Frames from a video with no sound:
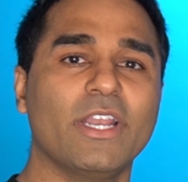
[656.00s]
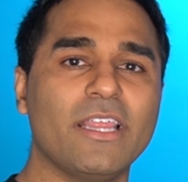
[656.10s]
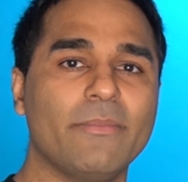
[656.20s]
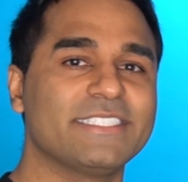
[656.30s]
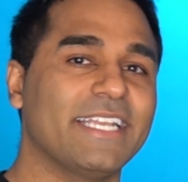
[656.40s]

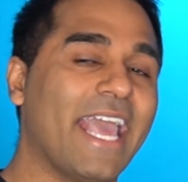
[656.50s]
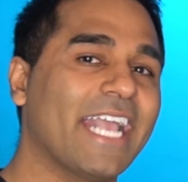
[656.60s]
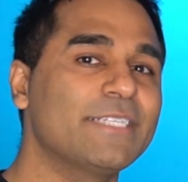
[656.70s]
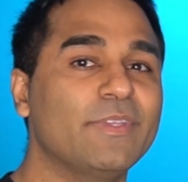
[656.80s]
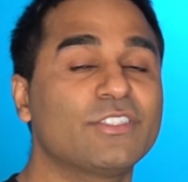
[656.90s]
them is an
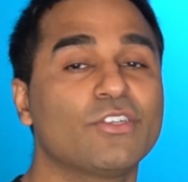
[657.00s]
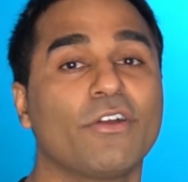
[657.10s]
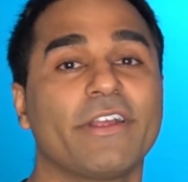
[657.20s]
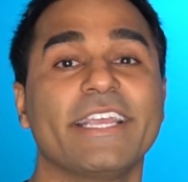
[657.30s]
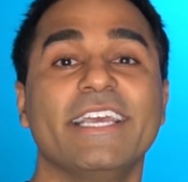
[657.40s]

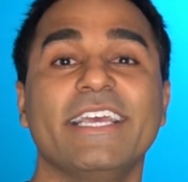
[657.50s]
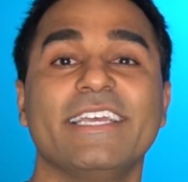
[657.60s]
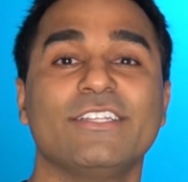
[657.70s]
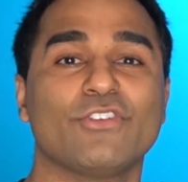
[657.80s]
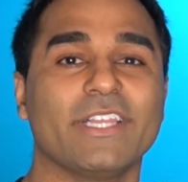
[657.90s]
exploratory
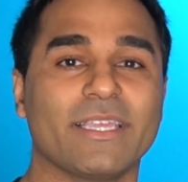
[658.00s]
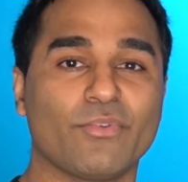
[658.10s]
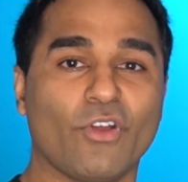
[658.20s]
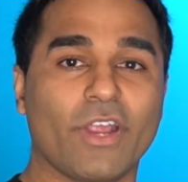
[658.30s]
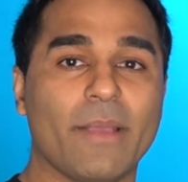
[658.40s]
drilling
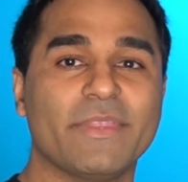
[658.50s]
program.